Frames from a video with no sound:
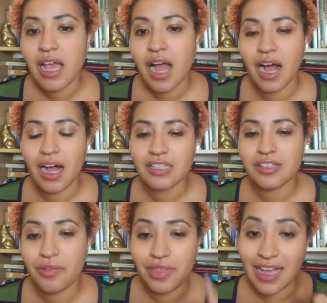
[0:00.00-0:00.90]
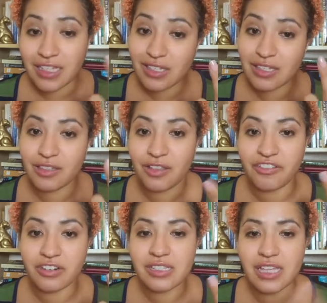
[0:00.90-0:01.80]
Uh, so that's the
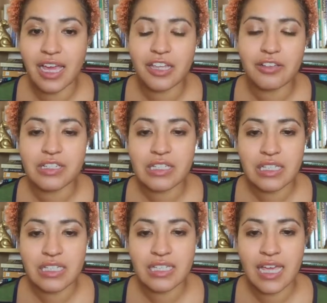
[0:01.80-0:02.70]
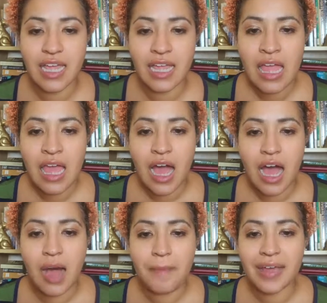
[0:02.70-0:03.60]
first thing I usually say.
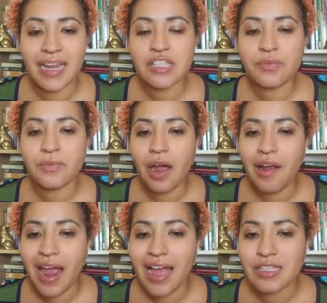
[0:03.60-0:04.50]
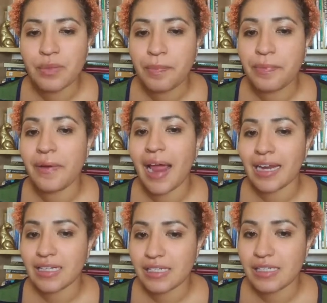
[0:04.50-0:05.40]
Uh, but as far as
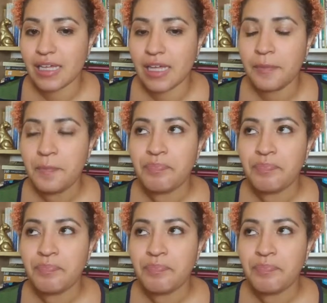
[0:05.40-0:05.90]
practicing.